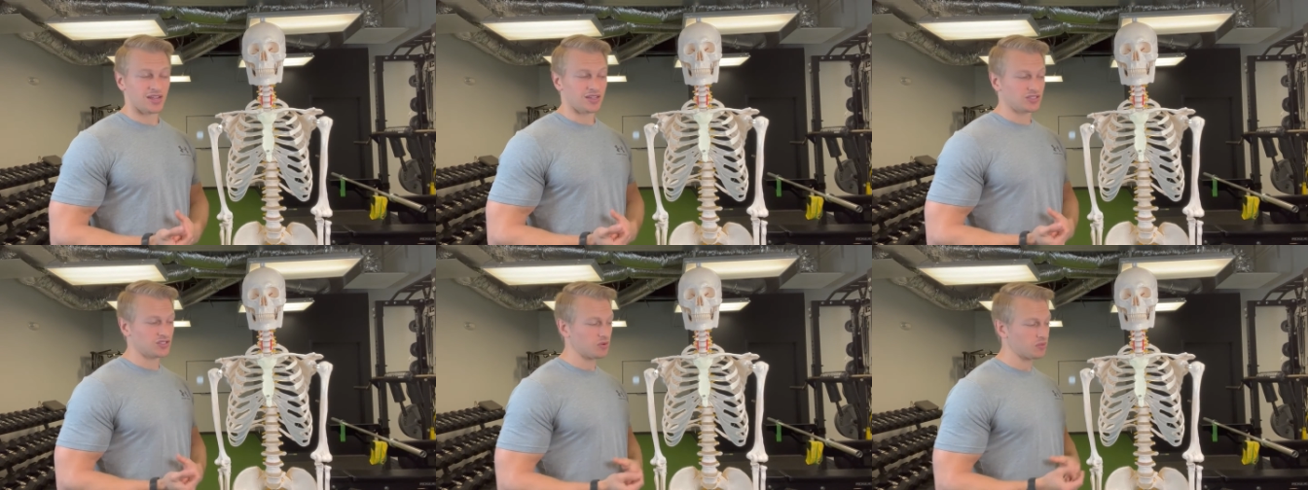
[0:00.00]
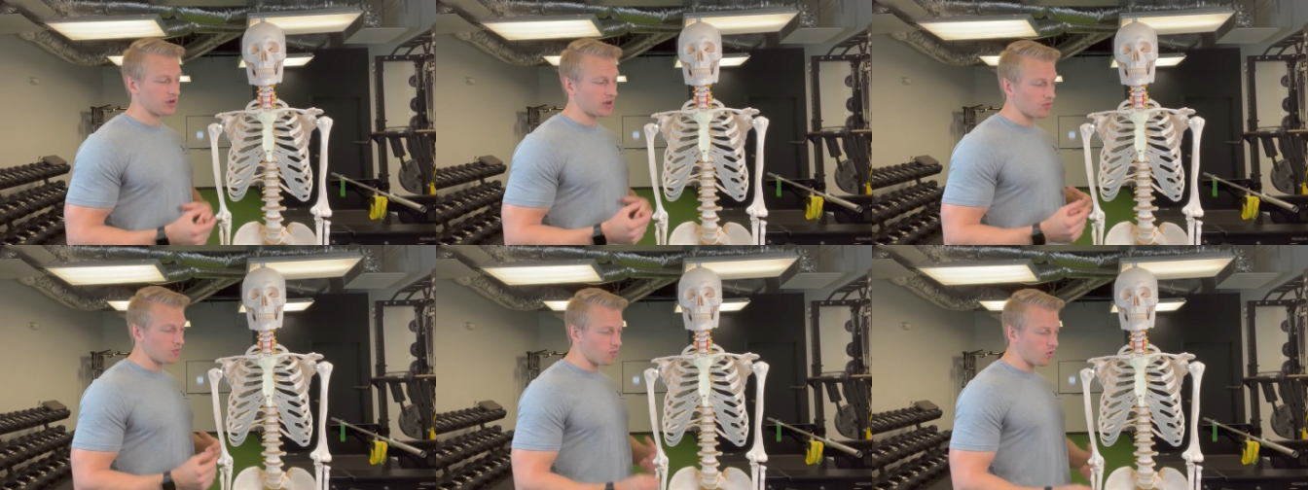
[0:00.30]
So
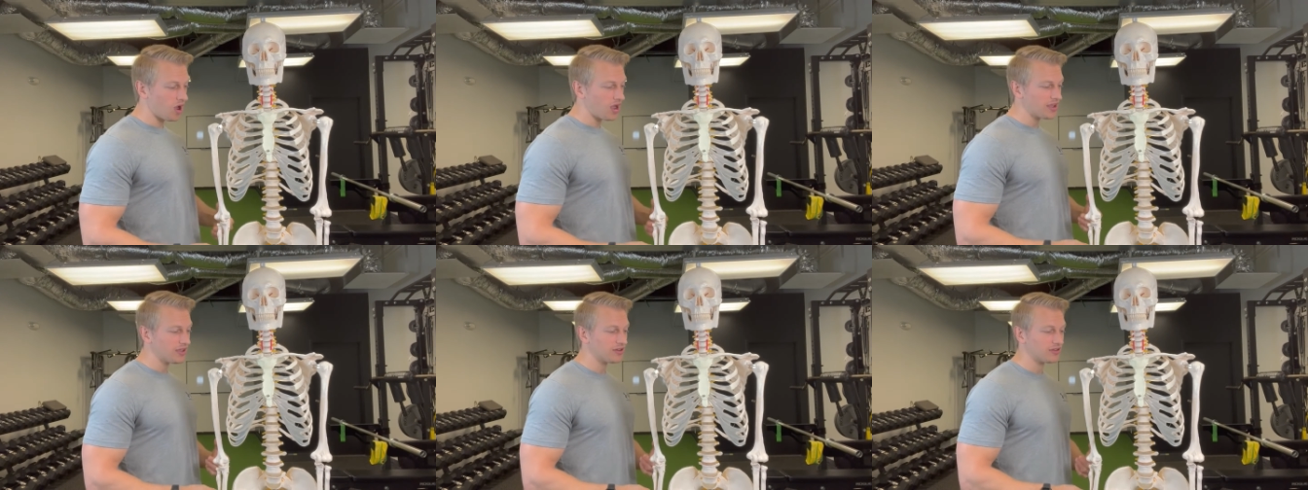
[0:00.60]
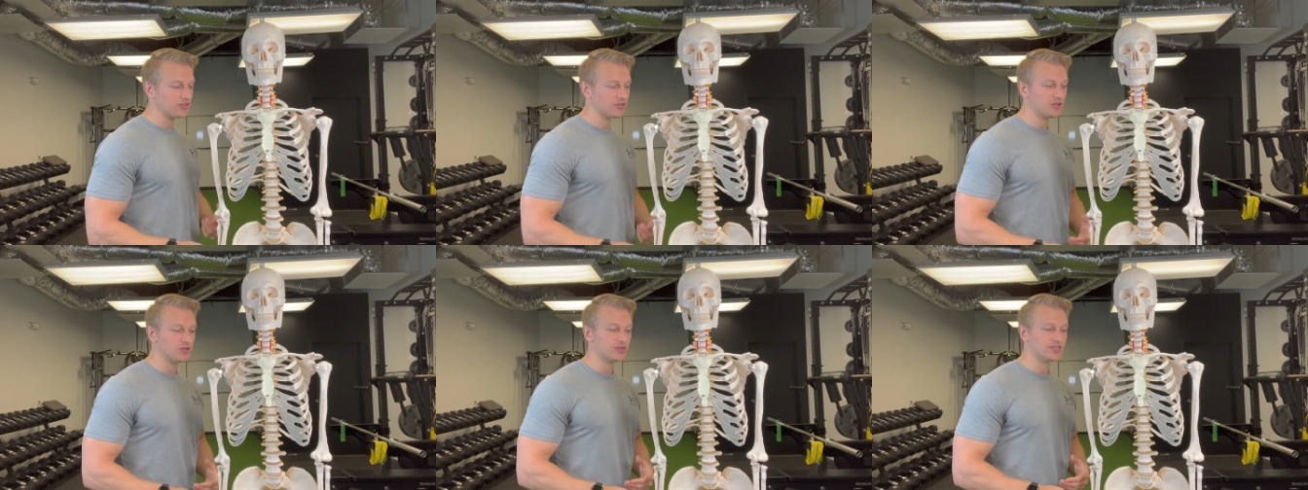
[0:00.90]
what I want you
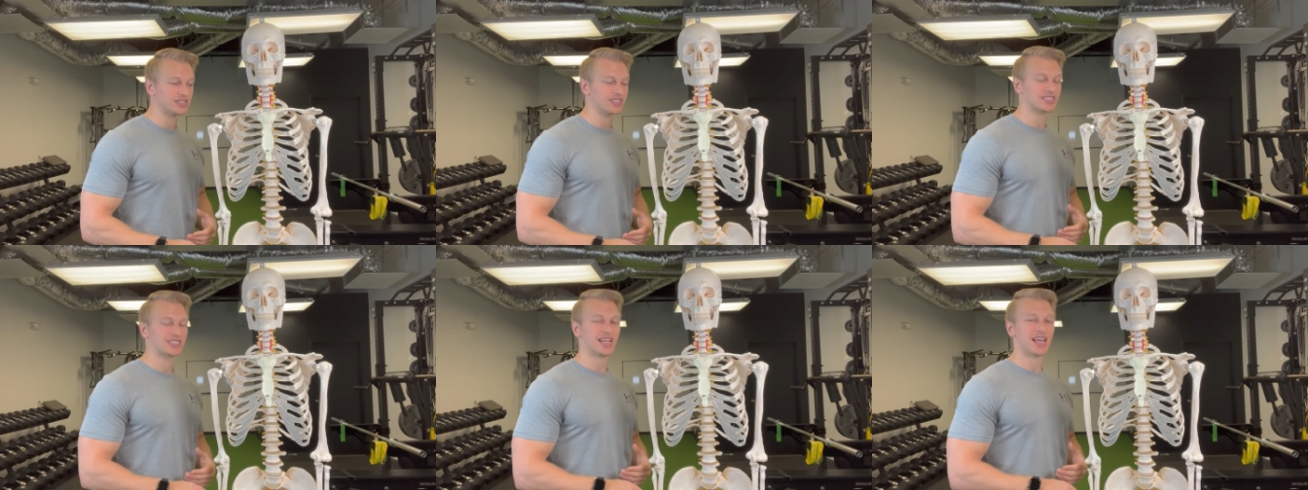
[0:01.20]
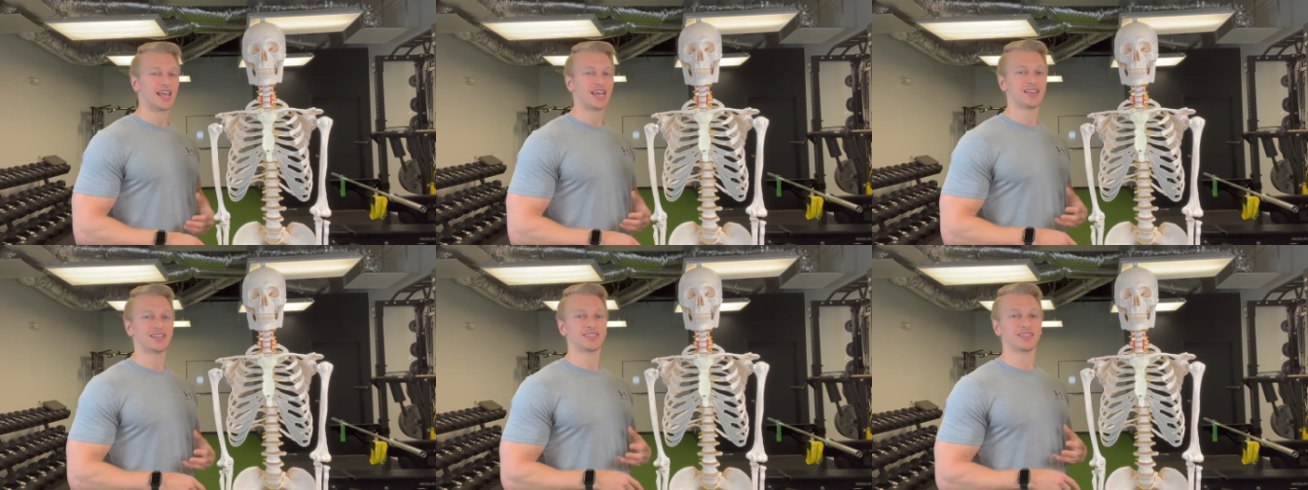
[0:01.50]
to do
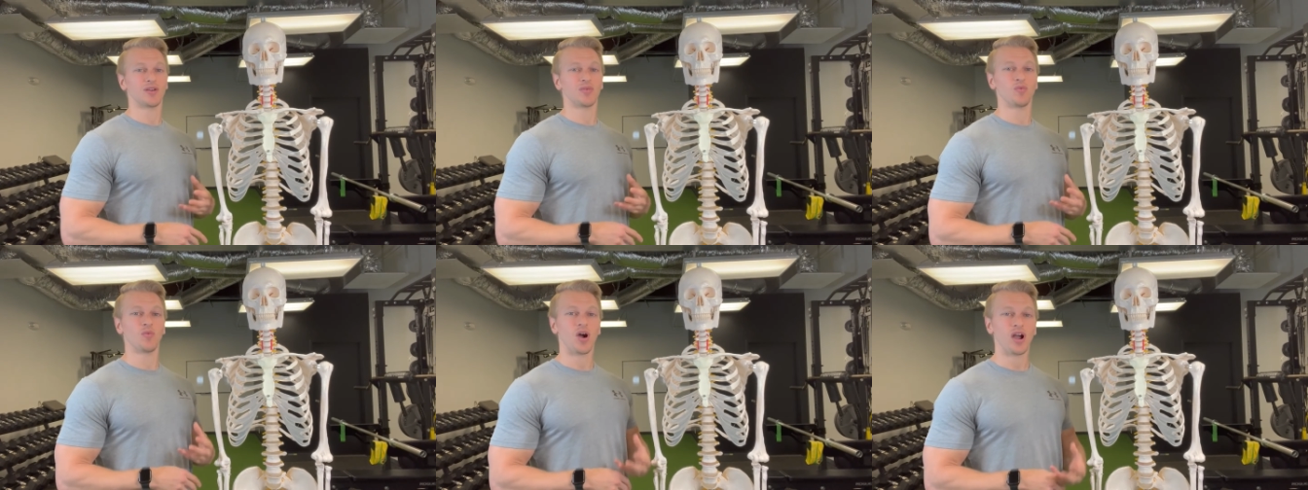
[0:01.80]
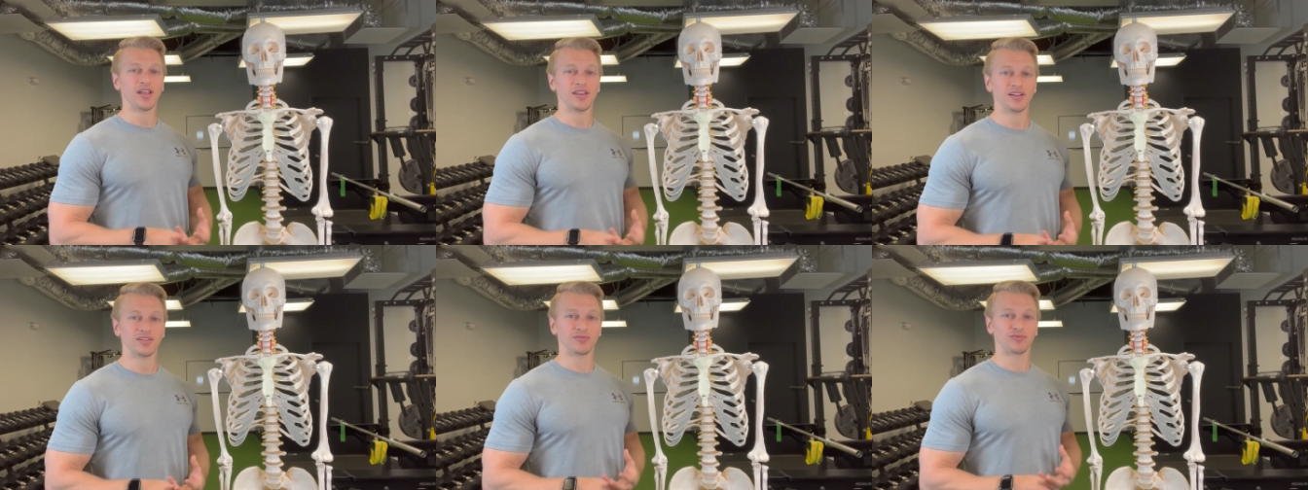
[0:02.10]
instead is I
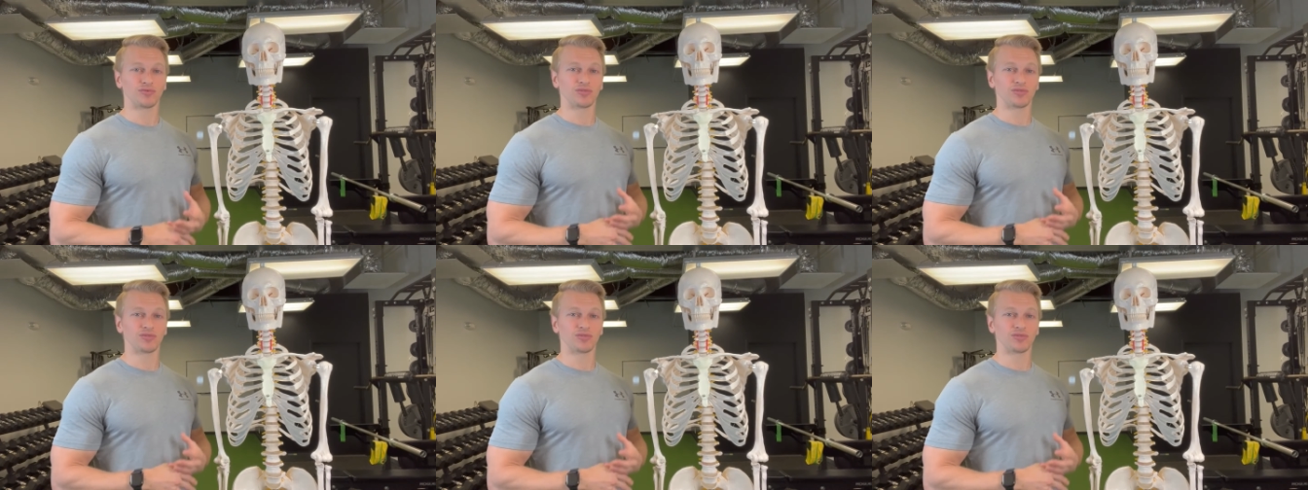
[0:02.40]
want you to